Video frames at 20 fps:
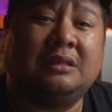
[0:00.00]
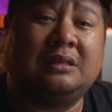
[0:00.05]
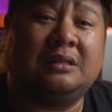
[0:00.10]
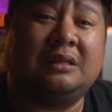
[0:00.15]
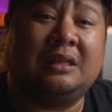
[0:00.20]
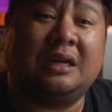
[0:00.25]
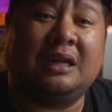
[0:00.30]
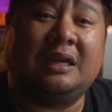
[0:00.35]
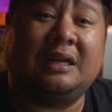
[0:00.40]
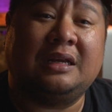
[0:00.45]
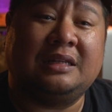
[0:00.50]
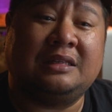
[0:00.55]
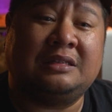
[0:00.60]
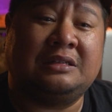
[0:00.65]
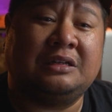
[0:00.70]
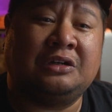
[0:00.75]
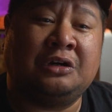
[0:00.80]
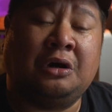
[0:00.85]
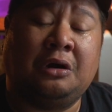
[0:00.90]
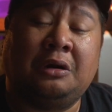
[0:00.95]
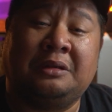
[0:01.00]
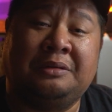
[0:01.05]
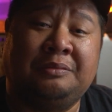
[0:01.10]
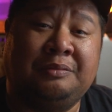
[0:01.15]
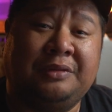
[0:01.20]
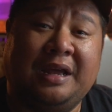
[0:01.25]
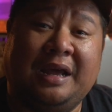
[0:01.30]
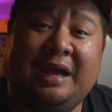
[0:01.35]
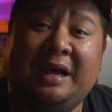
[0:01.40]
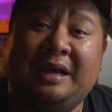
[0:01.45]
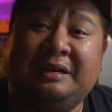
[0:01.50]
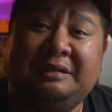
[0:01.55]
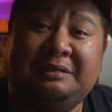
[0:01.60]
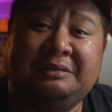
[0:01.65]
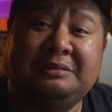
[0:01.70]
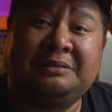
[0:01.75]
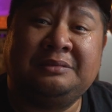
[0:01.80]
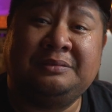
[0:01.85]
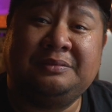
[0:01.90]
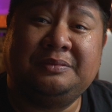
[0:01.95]
that I get to call him dad,
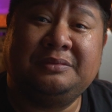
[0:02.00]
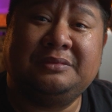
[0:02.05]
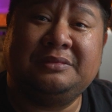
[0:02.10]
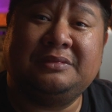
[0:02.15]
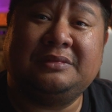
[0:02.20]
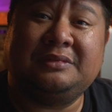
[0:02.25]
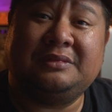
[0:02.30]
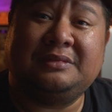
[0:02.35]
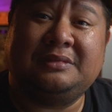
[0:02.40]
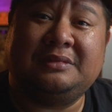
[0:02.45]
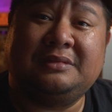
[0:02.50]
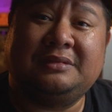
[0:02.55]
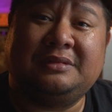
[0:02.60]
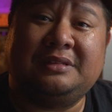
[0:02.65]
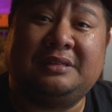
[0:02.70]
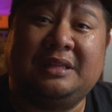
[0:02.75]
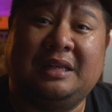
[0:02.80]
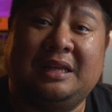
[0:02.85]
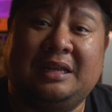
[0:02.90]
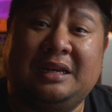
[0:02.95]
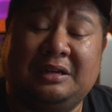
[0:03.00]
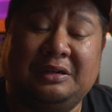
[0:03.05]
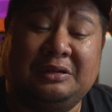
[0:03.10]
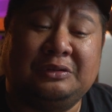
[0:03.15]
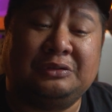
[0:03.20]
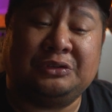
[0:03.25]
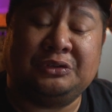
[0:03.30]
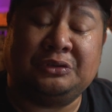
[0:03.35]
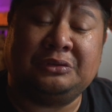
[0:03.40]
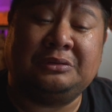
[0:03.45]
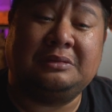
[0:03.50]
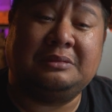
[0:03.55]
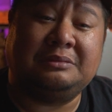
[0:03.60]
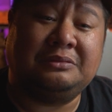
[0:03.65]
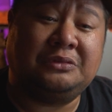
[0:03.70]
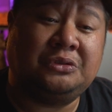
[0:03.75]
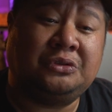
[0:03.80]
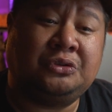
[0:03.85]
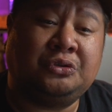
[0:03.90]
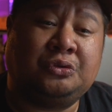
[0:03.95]
that I was
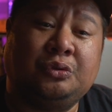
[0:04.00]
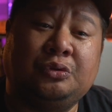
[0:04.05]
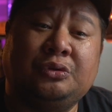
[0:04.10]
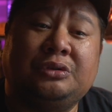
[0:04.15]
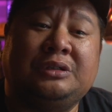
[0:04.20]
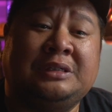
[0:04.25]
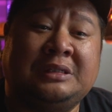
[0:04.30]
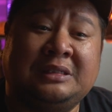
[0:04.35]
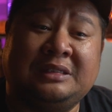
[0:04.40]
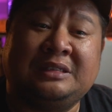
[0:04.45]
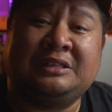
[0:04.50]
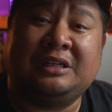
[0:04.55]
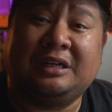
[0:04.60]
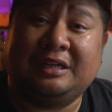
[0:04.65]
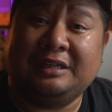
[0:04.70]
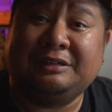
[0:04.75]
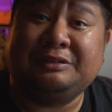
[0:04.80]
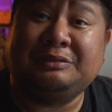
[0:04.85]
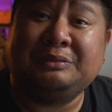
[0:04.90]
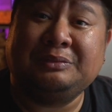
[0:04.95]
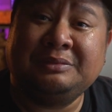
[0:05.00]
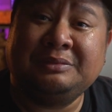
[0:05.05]
truly his son.